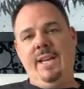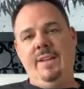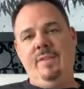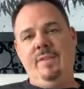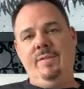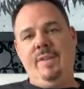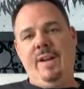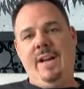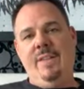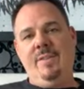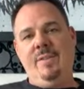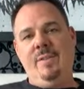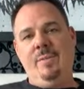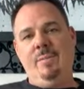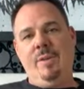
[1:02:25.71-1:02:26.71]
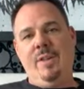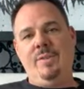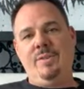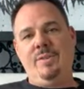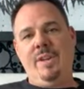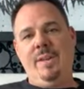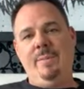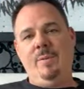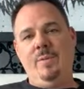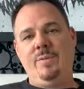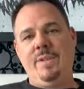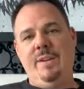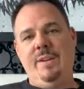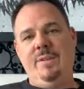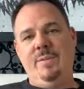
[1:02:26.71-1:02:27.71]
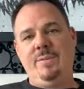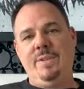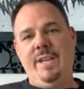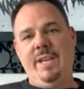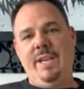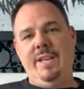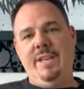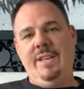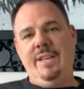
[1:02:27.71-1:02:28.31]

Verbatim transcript: And their father, their brothers are named Jose and Jose.